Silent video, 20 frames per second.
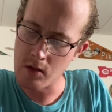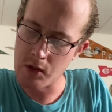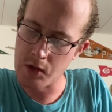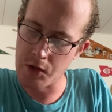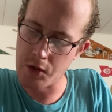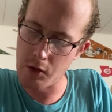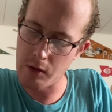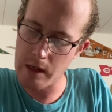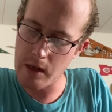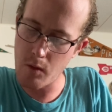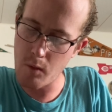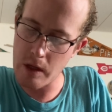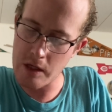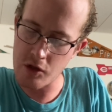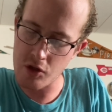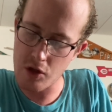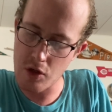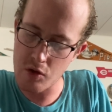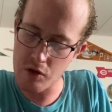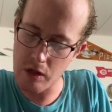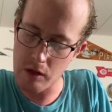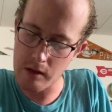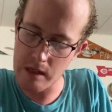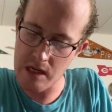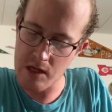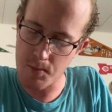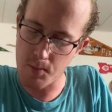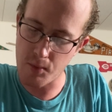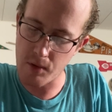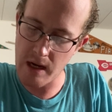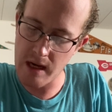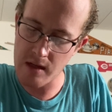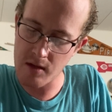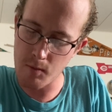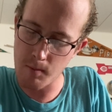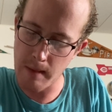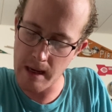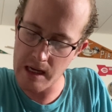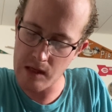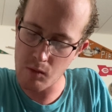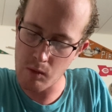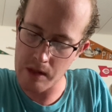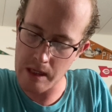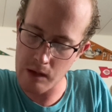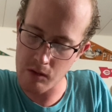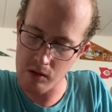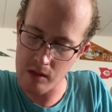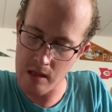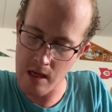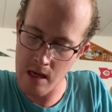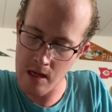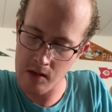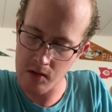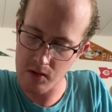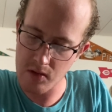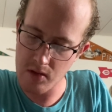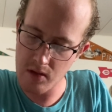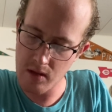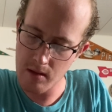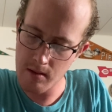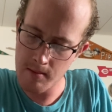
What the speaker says: during which you shall eat bread made without yeast.